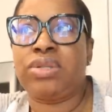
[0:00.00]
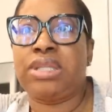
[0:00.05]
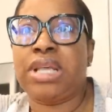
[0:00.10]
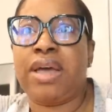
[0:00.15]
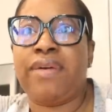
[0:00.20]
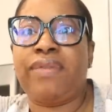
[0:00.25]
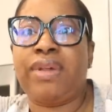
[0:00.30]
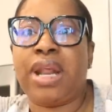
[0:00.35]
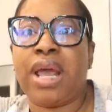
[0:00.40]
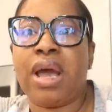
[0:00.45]

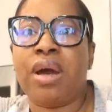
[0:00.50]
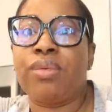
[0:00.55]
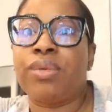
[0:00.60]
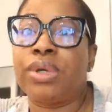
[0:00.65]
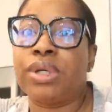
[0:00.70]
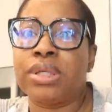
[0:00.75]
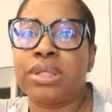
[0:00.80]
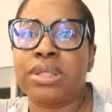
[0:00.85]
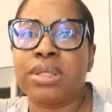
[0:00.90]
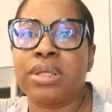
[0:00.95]
seven
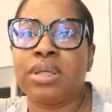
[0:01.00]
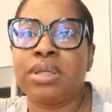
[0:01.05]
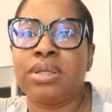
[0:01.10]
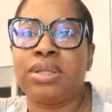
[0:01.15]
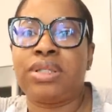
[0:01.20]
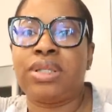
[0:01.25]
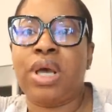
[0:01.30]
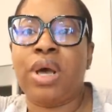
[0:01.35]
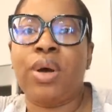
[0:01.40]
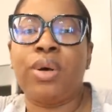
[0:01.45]
hours.
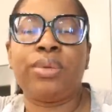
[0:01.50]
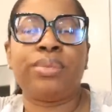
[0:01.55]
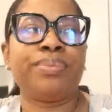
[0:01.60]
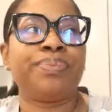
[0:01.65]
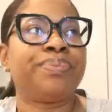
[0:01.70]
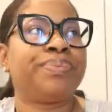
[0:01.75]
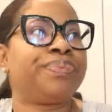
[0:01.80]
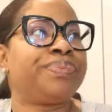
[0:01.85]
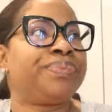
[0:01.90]
So